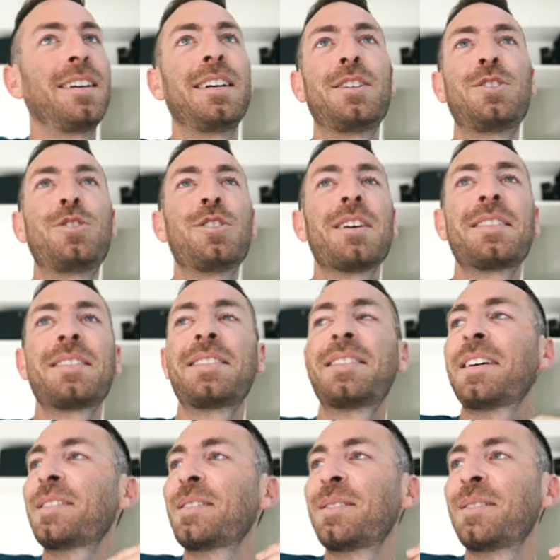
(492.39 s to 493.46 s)
it just
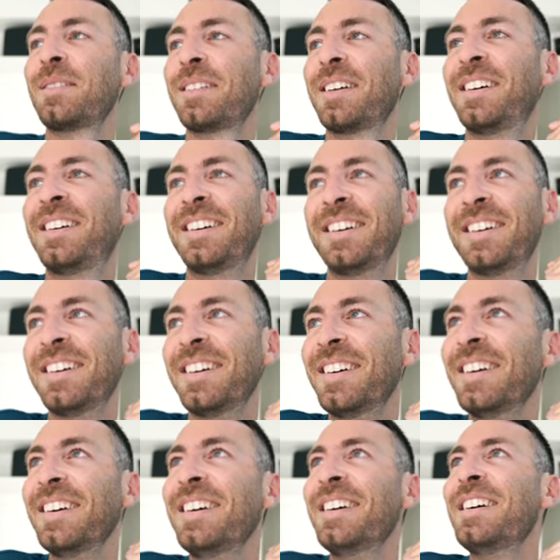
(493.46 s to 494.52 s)
doesn't,
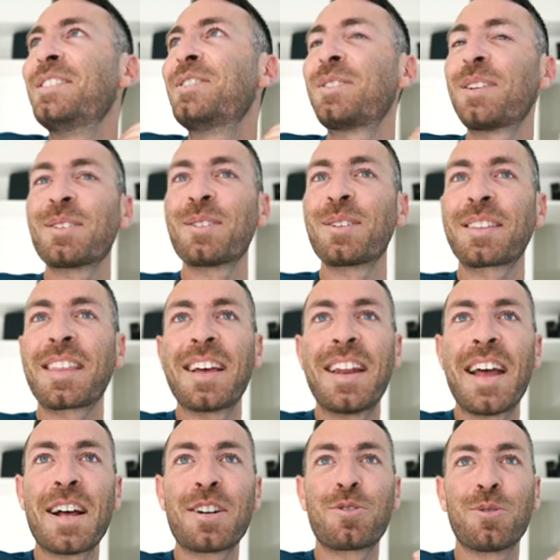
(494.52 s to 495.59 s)
it just doesn't look that
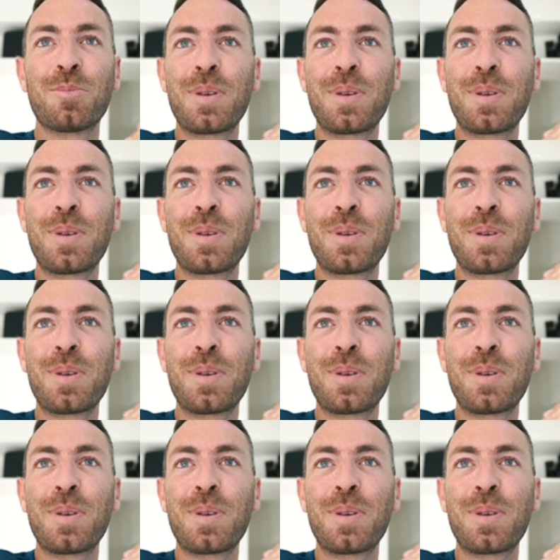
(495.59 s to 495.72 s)
natural.